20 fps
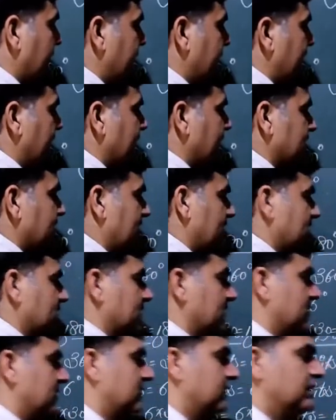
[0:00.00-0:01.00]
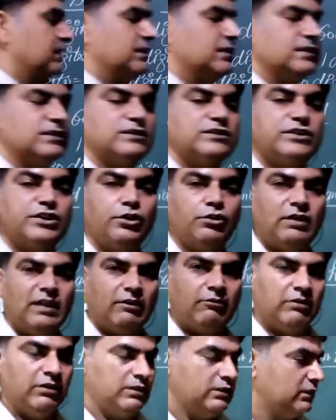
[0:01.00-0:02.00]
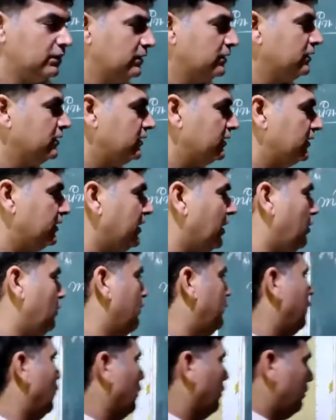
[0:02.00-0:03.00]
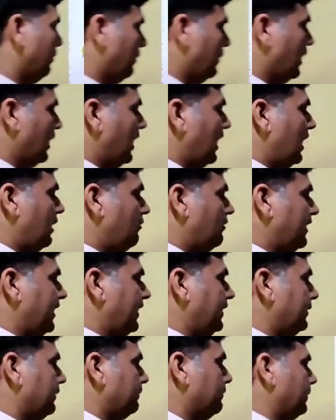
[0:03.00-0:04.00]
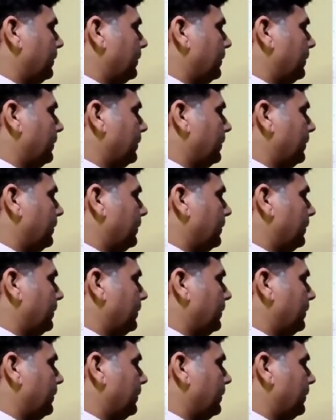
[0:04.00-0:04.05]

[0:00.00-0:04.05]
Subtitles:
take this as 0 level. Now for hovering,